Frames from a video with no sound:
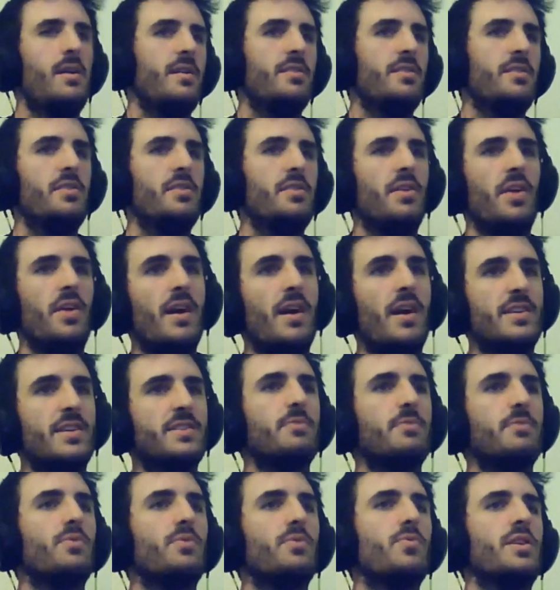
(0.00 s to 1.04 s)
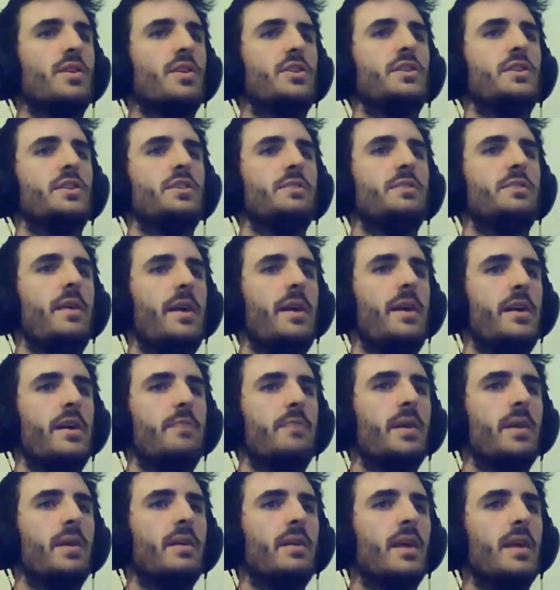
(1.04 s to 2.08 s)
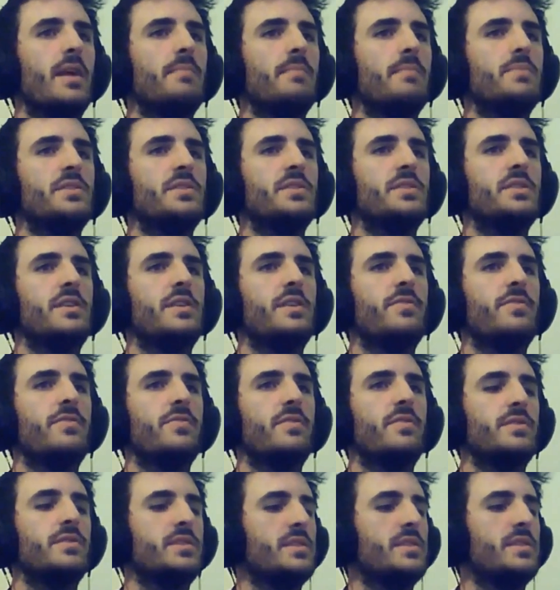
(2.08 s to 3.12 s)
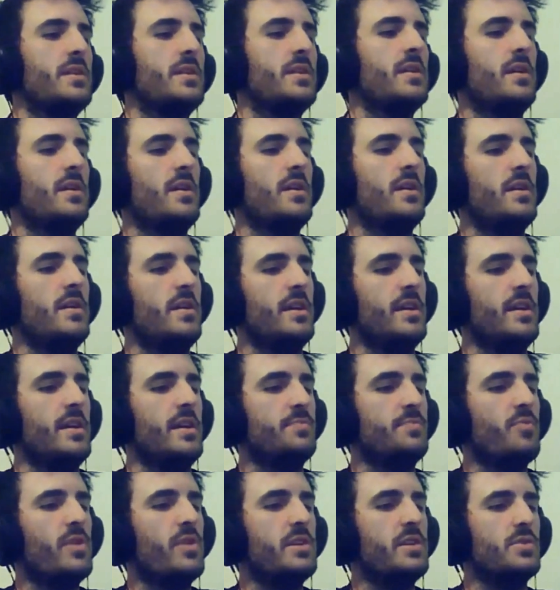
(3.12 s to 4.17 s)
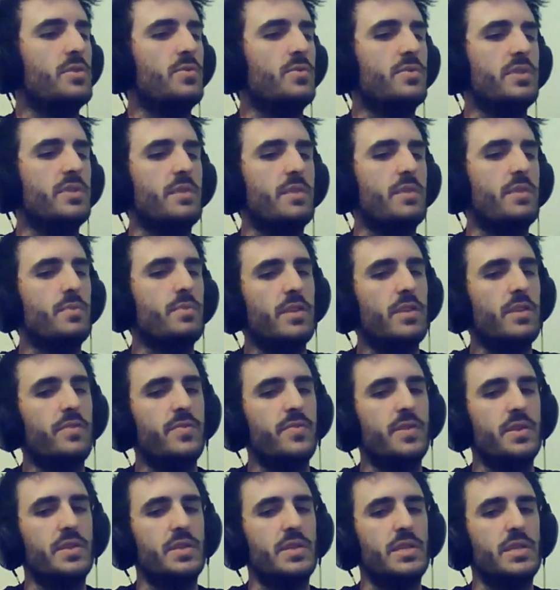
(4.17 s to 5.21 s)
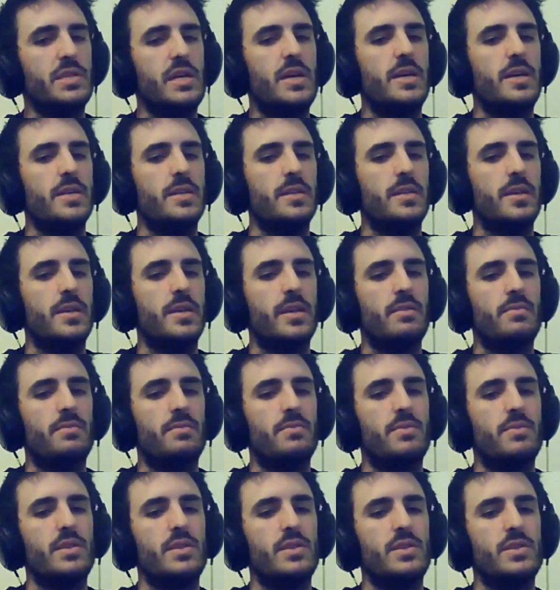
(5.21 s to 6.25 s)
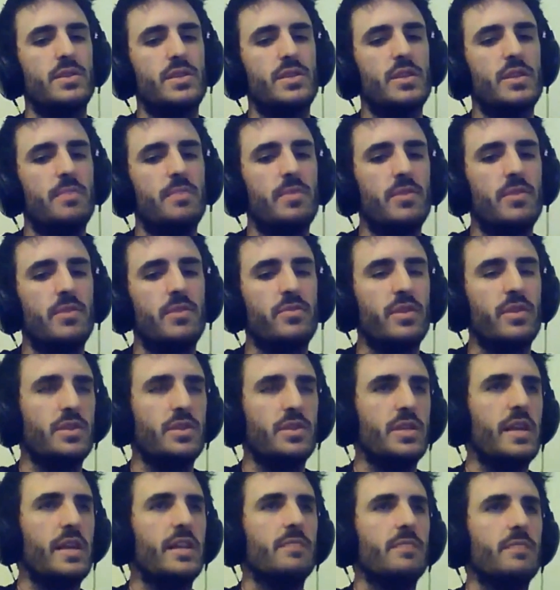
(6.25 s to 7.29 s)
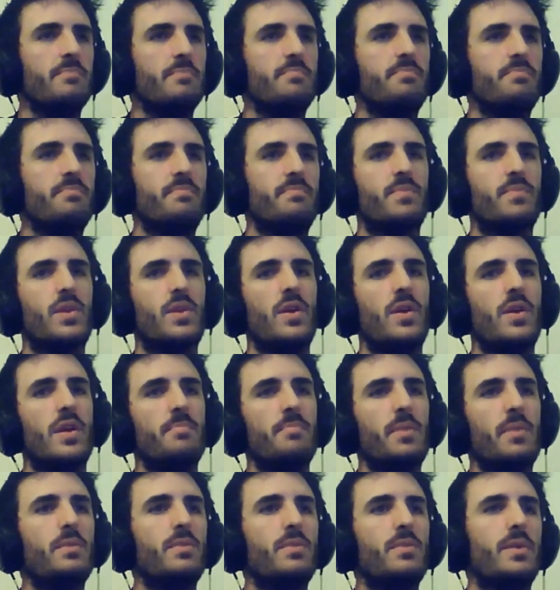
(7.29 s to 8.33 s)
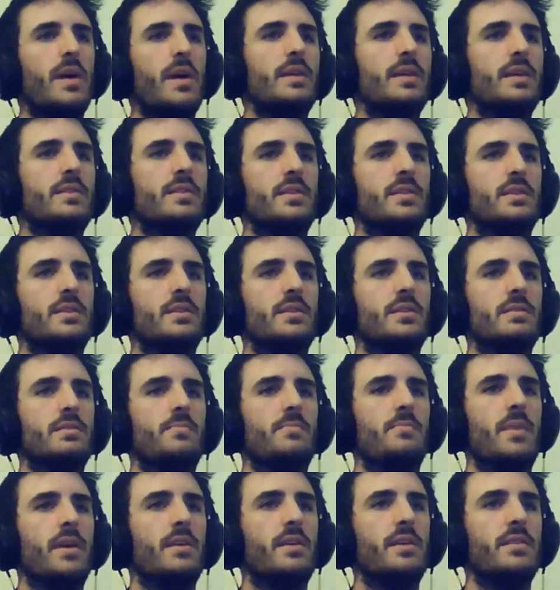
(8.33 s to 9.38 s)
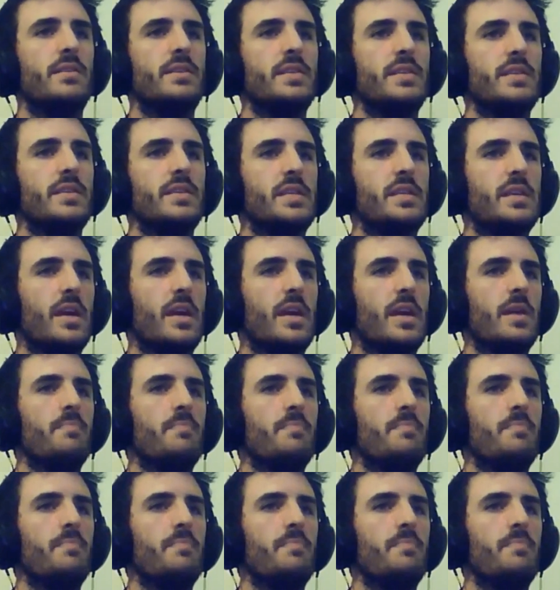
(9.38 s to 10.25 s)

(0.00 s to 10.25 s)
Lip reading: ask them questions about how to make games and stuff, because it's pretty daunting when you first start. Like there's just so many things you need to kind of be good at to make a decent game.